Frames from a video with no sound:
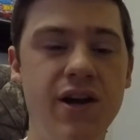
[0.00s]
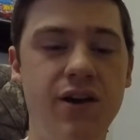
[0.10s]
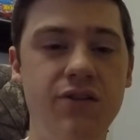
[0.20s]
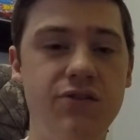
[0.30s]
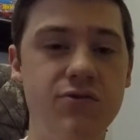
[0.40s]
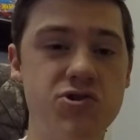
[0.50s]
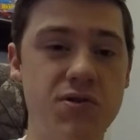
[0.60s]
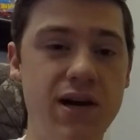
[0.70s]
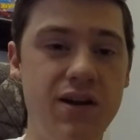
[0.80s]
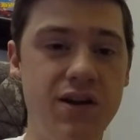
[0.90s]
is to
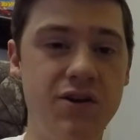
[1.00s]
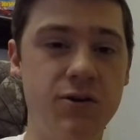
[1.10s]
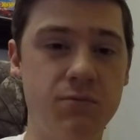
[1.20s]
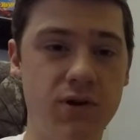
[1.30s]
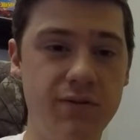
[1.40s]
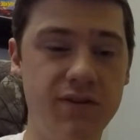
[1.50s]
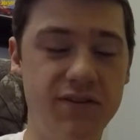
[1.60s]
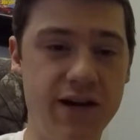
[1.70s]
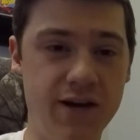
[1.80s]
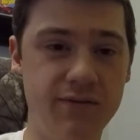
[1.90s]
trade in your previous
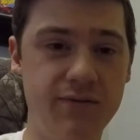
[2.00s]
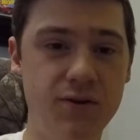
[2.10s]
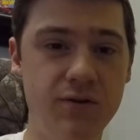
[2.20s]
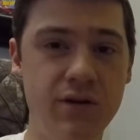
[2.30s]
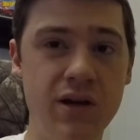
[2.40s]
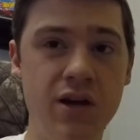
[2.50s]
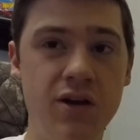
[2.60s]
iPhone.